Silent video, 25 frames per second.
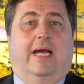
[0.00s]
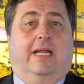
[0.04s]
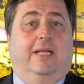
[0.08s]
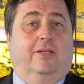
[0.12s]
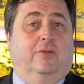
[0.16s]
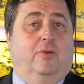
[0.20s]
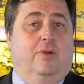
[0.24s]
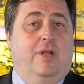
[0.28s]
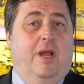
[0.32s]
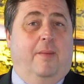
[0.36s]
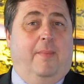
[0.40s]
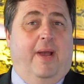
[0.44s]

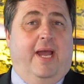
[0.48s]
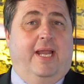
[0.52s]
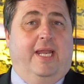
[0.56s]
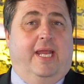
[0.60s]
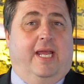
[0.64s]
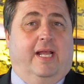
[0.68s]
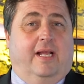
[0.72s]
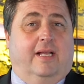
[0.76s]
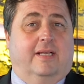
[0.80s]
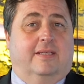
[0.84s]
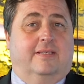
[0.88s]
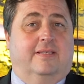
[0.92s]
Caledonia
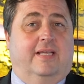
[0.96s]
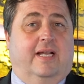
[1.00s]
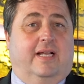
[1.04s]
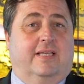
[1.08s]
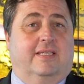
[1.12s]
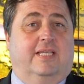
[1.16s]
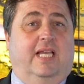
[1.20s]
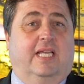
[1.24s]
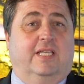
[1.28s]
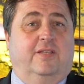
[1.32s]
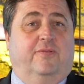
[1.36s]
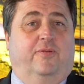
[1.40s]
Mining,
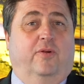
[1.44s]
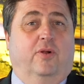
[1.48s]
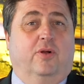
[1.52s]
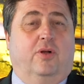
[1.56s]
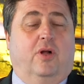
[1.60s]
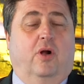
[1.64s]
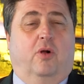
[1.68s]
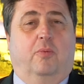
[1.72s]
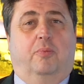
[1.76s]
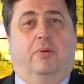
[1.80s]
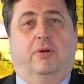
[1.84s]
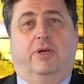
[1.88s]
successful
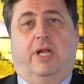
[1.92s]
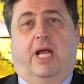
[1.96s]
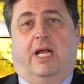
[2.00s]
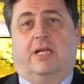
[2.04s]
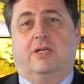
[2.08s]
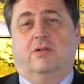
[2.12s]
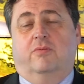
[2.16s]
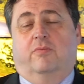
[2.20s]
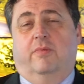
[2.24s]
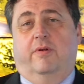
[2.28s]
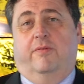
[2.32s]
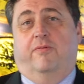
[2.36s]
gold
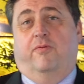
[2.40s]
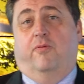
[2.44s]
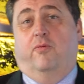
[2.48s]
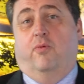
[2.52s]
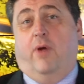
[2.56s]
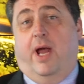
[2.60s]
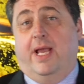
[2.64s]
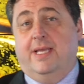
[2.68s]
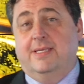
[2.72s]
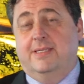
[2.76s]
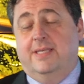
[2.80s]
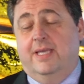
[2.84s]
production with
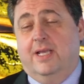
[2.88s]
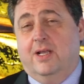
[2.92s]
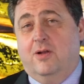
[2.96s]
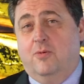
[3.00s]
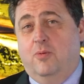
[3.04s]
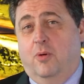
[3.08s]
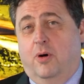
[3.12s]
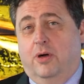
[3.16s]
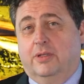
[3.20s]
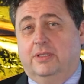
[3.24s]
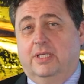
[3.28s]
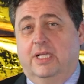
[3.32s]
rising
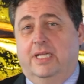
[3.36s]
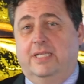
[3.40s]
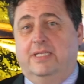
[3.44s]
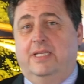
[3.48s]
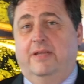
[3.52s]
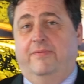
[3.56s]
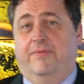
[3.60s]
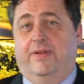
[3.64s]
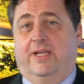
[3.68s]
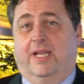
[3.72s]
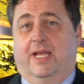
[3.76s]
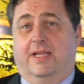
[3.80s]
quarterly
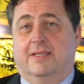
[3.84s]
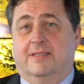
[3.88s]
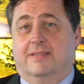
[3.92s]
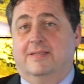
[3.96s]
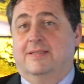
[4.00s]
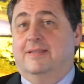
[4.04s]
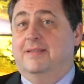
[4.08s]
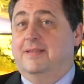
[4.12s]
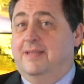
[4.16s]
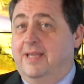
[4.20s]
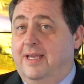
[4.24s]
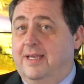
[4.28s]

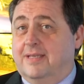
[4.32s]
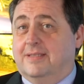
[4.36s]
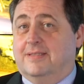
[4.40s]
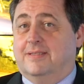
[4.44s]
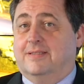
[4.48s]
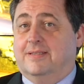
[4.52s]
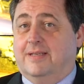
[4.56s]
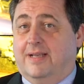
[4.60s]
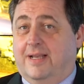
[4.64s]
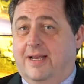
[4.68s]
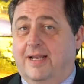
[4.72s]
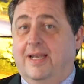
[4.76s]
dividends.
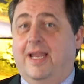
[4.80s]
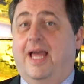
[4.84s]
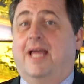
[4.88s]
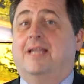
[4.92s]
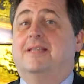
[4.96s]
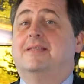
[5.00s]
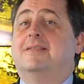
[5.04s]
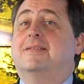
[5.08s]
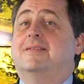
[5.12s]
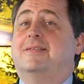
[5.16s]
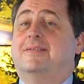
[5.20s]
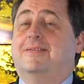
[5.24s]
This
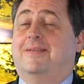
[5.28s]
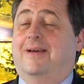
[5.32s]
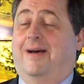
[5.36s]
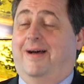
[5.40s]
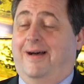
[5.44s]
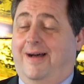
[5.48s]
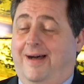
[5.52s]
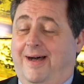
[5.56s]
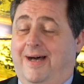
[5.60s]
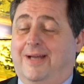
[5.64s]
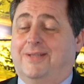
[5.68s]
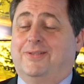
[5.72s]
gladdens the
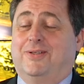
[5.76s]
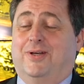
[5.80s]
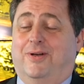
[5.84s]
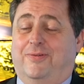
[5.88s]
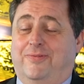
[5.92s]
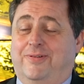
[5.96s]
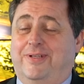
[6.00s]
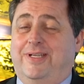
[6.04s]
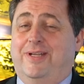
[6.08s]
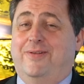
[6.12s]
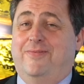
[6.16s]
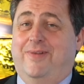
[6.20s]
heart
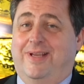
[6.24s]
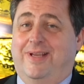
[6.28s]
of an